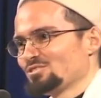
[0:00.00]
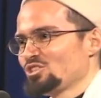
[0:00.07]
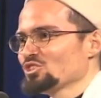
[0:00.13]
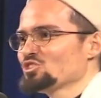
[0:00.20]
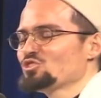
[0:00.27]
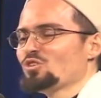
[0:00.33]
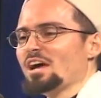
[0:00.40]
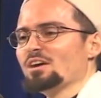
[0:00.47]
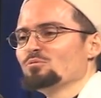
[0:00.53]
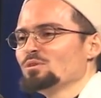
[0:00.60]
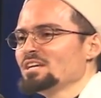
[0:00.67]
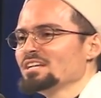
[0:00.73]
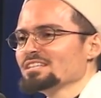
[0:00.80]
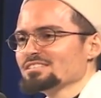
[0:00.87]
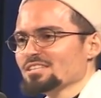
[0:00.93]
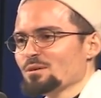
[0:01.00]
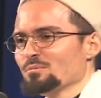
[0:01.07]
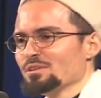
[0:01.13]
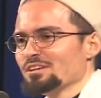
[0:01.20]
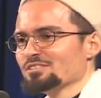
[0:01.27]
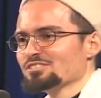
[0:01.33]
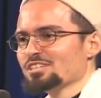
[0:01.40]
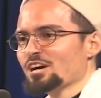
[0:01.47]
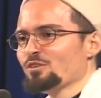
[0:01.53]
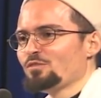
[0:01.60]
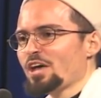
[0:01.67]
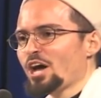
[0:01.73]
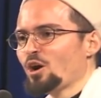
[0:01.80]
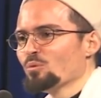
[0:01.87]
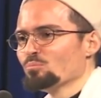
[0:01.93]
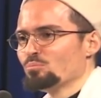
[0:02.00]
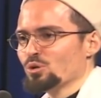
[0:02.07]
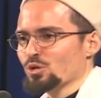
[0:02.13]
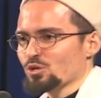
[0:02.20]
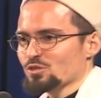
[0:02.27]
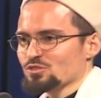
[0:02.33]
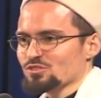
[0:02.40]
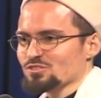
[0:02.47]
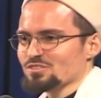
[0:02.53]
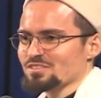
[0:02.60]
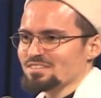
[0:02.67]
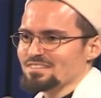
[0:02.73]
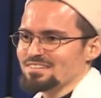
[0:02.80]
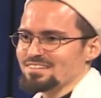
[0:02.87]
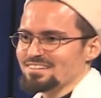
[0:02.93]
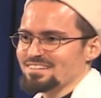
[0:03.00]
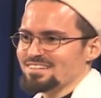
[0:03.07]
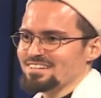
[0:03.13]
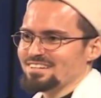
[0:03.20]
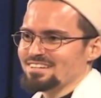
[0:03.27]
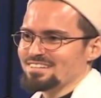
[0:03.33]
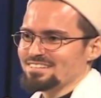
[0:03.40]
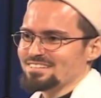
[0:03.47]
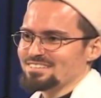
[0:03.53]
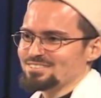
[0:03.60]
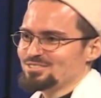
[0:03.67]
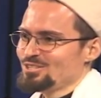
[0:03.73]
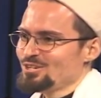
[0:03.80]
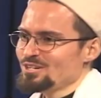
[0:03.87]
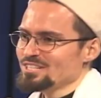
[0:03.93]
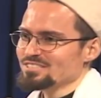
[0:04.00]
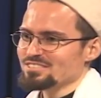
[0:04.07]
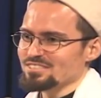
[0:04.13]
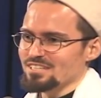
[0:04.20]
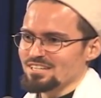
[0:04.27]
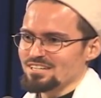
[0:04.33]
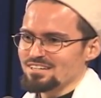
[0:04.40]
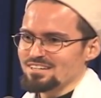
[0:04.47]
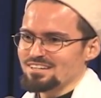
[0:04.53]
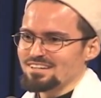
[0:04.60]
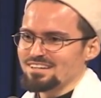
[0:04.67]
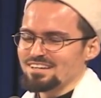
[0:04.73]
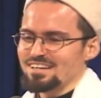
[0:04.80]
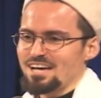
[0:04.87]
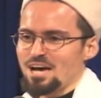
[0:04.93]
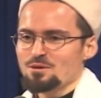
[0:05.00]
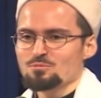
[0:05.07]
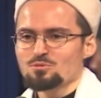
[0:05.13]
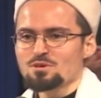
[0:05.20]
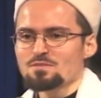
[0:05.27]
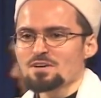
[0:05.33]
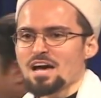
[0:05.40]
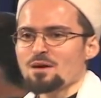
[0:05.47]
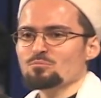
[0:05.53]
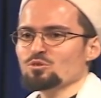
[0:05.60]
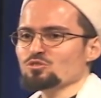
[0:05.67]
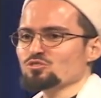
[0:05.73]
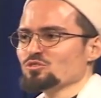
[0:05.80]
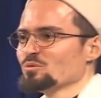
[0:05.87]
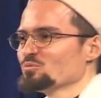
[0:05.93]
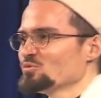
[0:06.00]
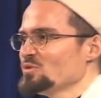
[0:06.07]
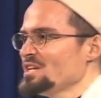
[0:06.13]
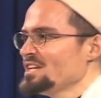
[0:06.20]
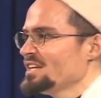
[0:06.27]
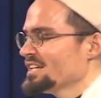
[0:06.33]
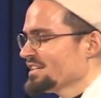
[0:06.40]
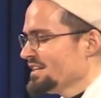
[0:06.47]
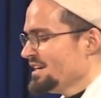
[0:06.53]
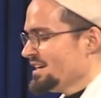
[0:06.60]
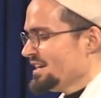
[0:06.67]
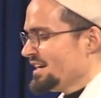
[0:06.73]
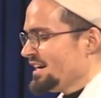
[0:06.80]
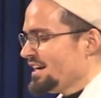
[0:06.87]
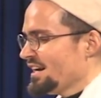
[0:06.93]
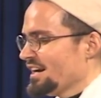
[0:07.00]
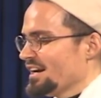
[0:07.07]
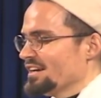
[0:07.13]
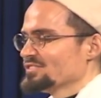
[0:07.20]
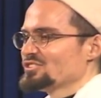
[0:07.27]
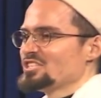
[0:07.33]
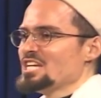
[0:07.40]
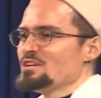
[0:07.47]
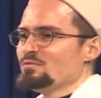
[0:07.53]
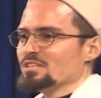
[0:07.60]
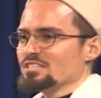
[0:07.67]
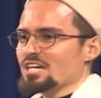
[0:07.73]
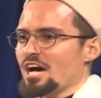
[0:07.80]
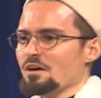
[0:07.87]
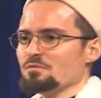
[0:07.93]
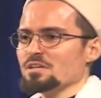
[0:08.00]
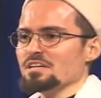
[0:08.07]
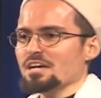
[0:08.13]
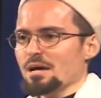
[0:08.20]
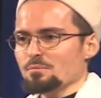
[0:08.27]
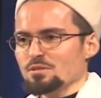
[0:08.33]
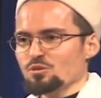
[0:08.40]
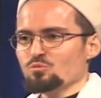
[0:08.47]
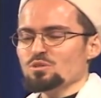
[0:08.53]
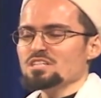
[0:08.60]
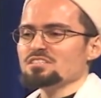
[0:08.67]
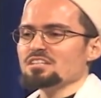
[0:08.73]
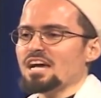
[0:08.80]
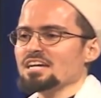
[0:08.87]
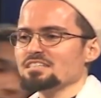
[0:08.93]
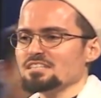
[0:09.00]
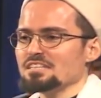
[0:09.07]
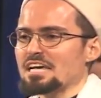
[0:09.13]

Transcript: just try reading some of their self help books. Seriously. I mean, we've got Muslims reading uh, Stephen Covey. I mean, the reason I did